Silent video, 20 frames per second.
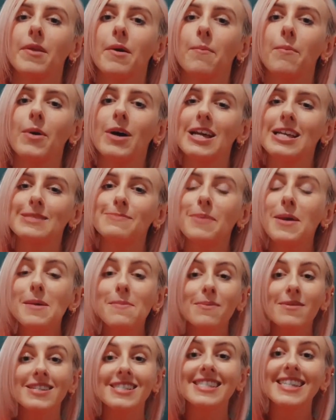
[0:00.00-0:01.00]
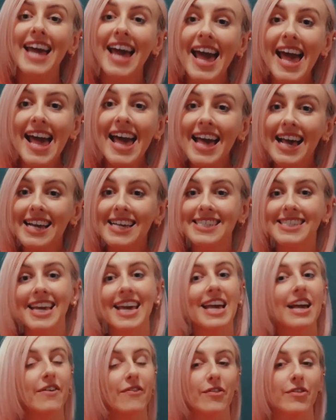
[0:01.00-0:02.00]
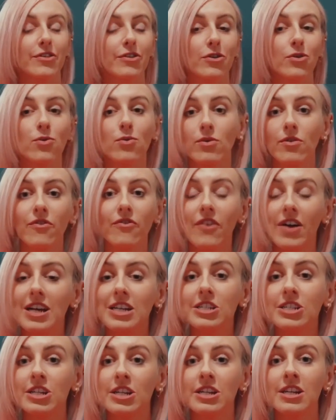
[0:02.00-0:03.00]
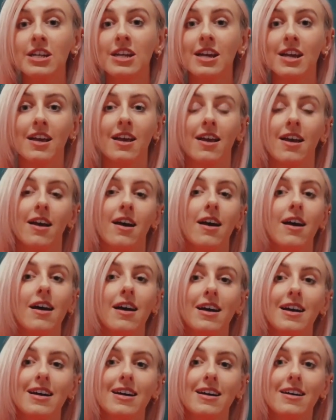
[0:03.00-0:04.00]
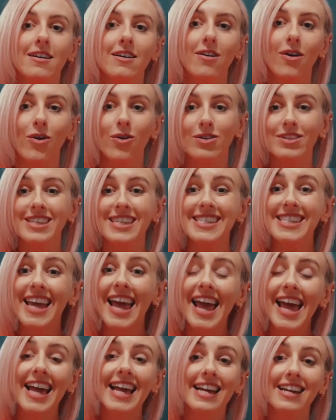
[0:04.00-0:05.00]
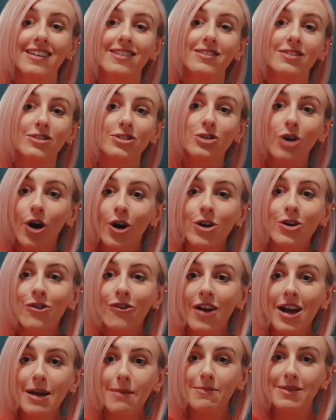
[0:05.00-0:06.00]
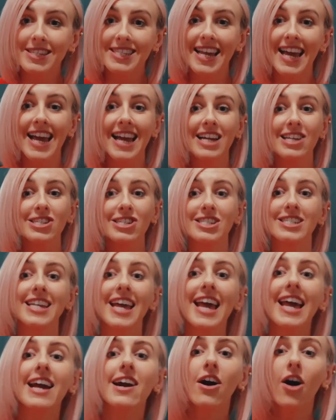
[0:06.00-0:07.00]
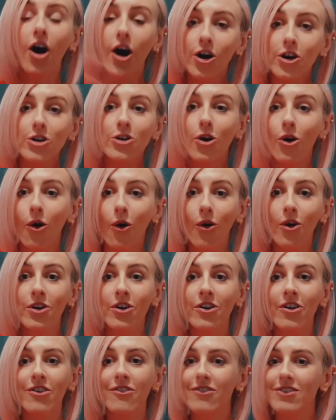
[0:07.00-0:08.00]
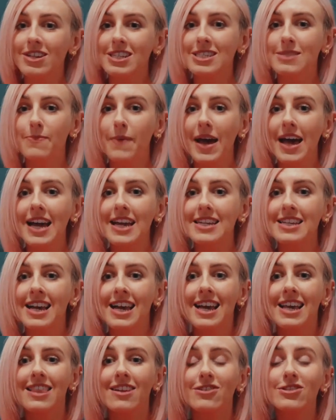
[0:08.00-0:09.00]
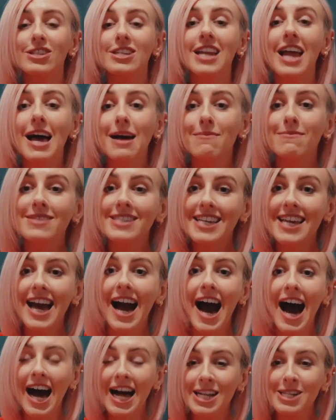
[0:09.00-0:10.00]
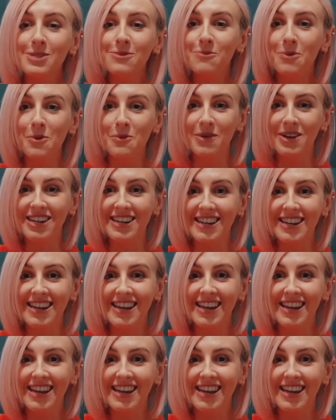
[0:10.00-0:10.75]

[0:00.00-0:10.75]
But as people take for their own vision, or they take down reputation, take out honour and respect, there's an empty hand moment.